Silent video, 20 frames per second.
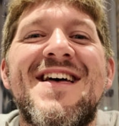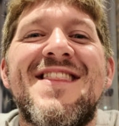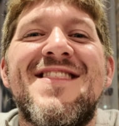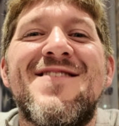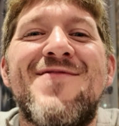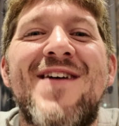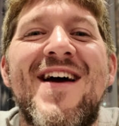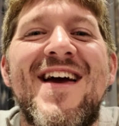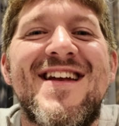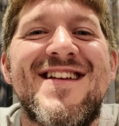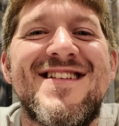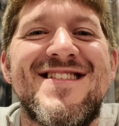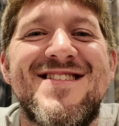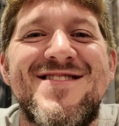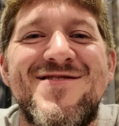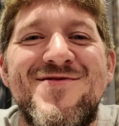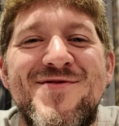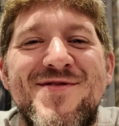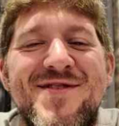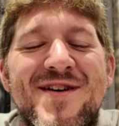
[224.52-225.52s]
the
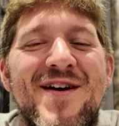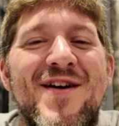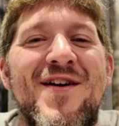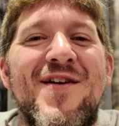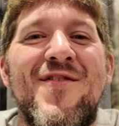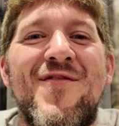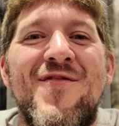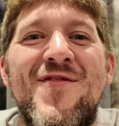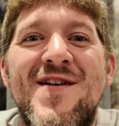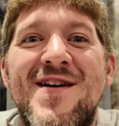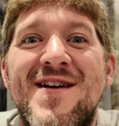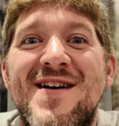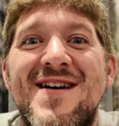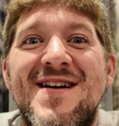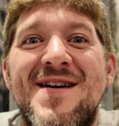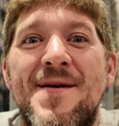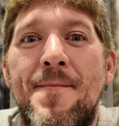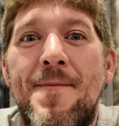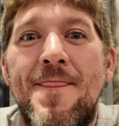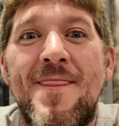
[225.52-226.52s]
magnitude of
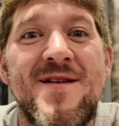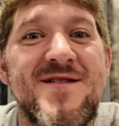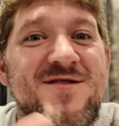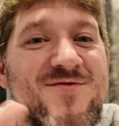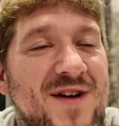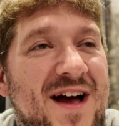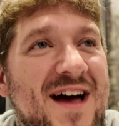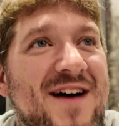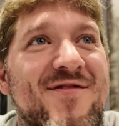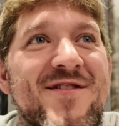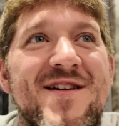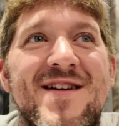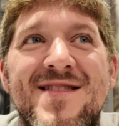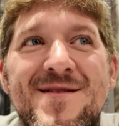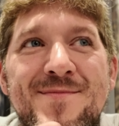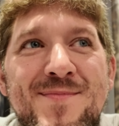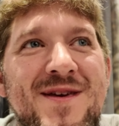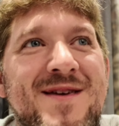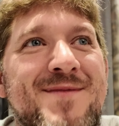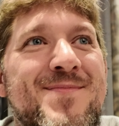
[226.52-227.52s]
the traffic,
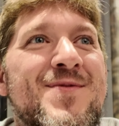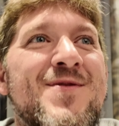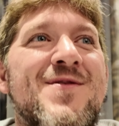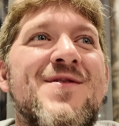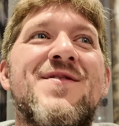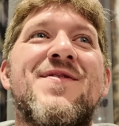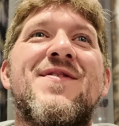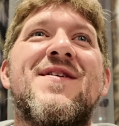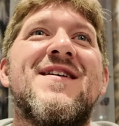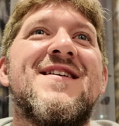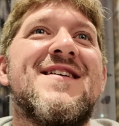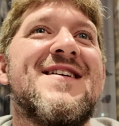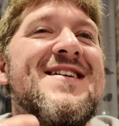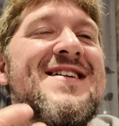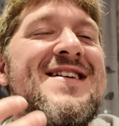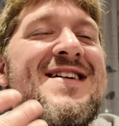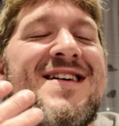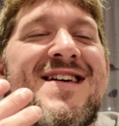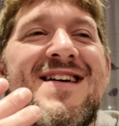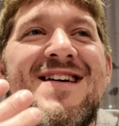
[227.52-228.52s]
the people,
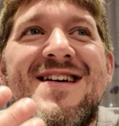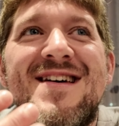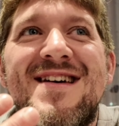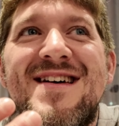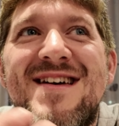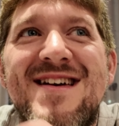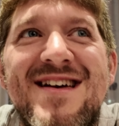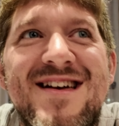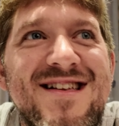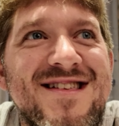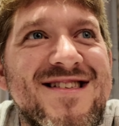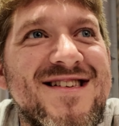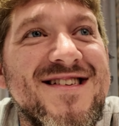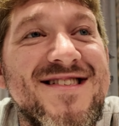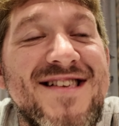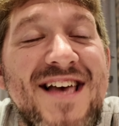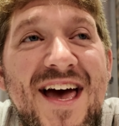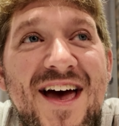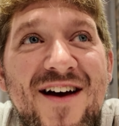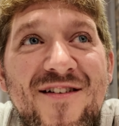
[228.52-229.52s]
the
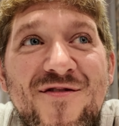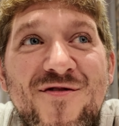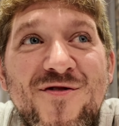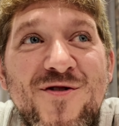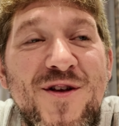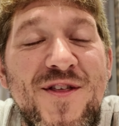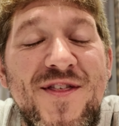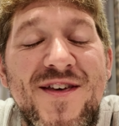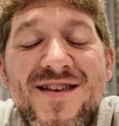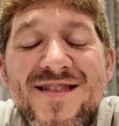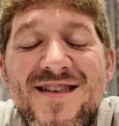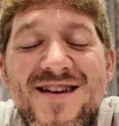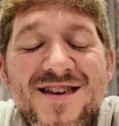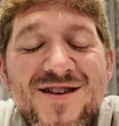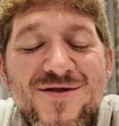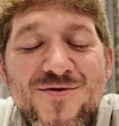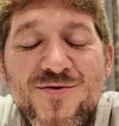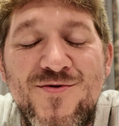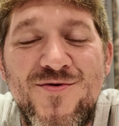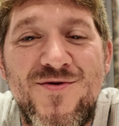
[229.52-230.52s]
just everything that
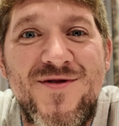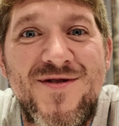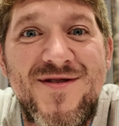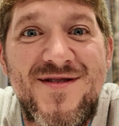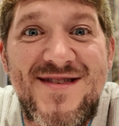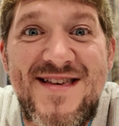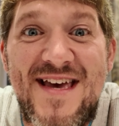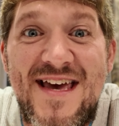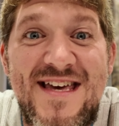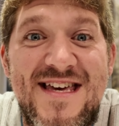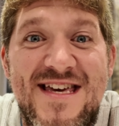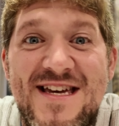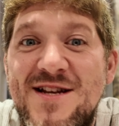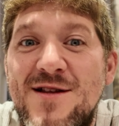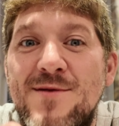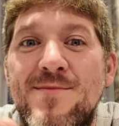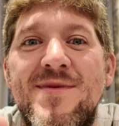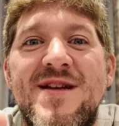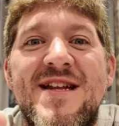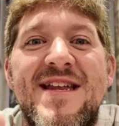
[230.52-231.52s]
you take in
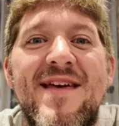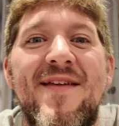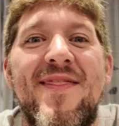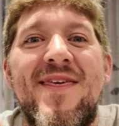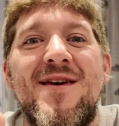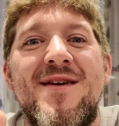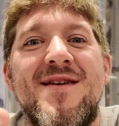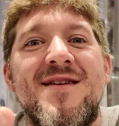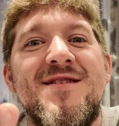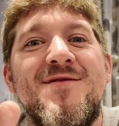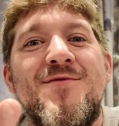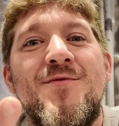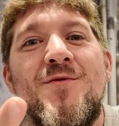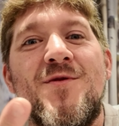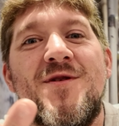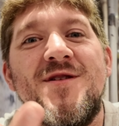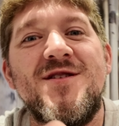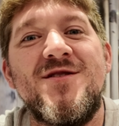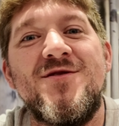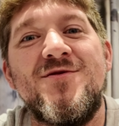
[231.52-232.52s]
immediately
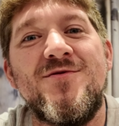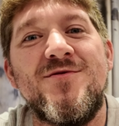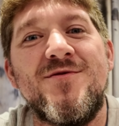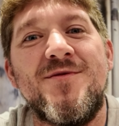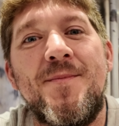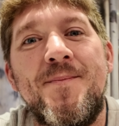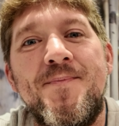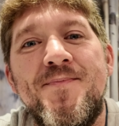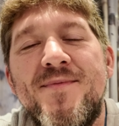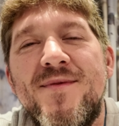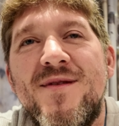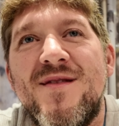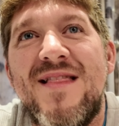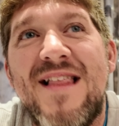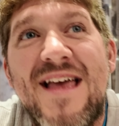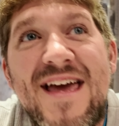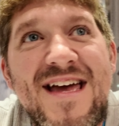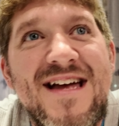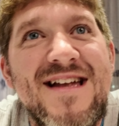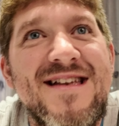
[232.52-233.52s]
when you
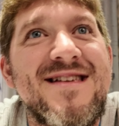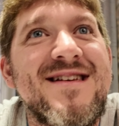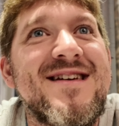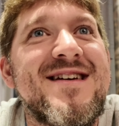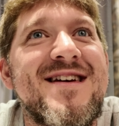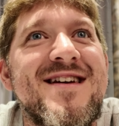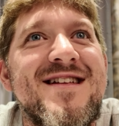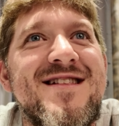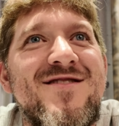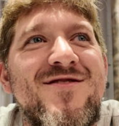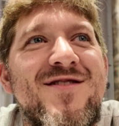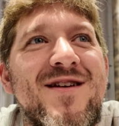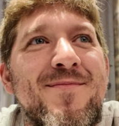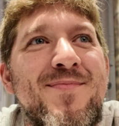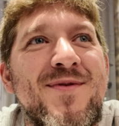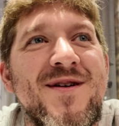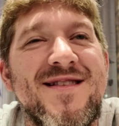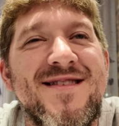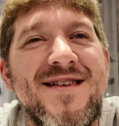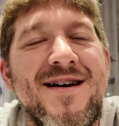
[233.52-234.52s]
land and you get
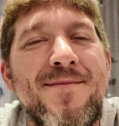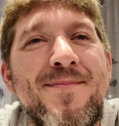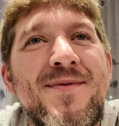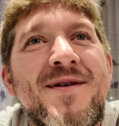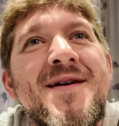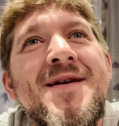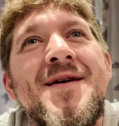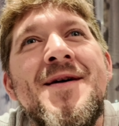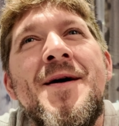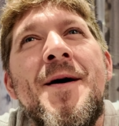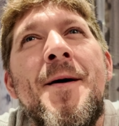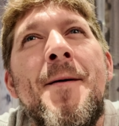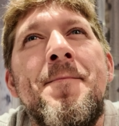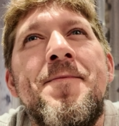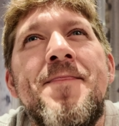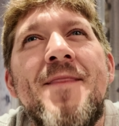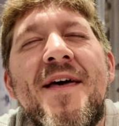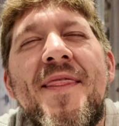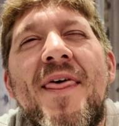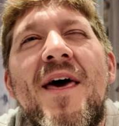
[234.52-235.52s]
picked up.
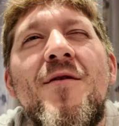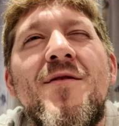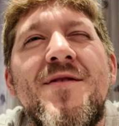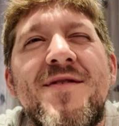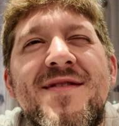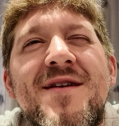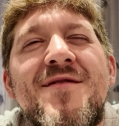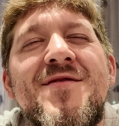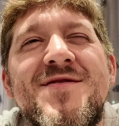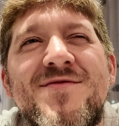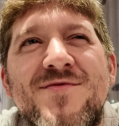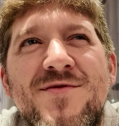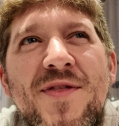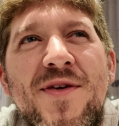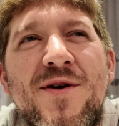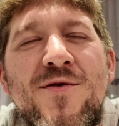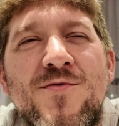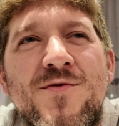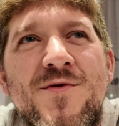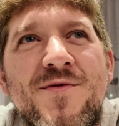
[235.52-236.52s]
And that was
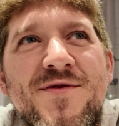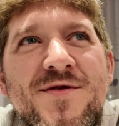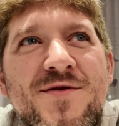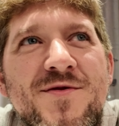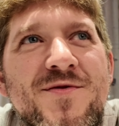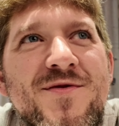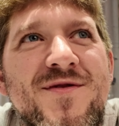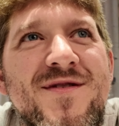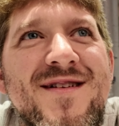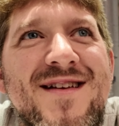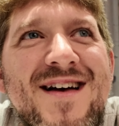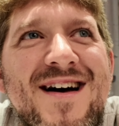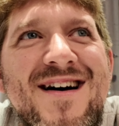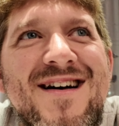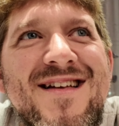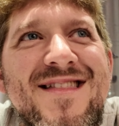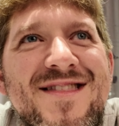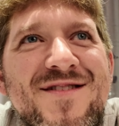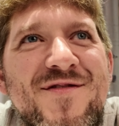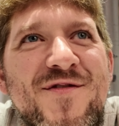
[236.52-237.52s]
really cool too.
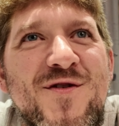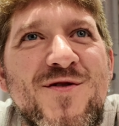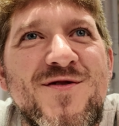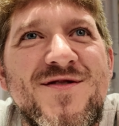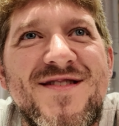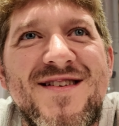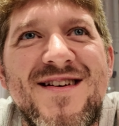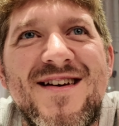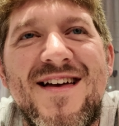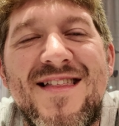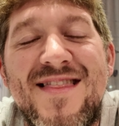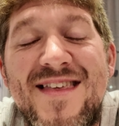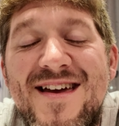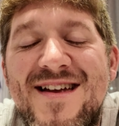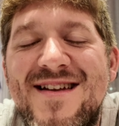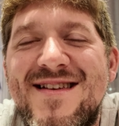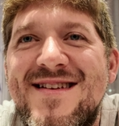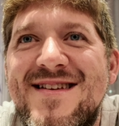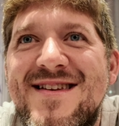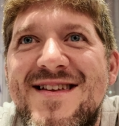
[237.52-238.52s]
The first thing I
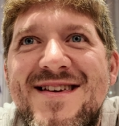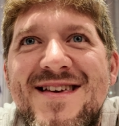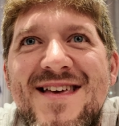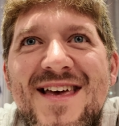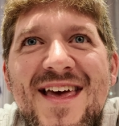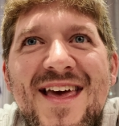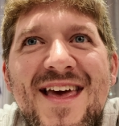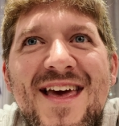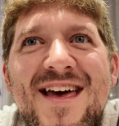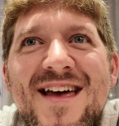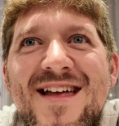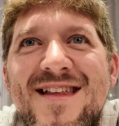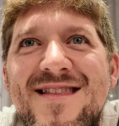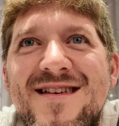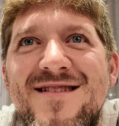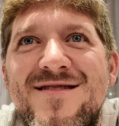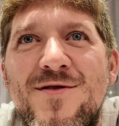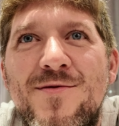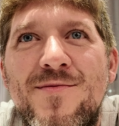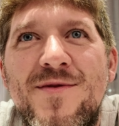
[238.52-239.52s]
landed, and
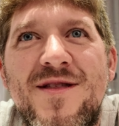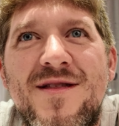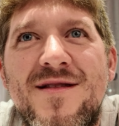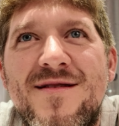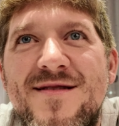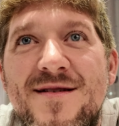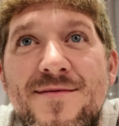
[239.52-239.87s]
they told me that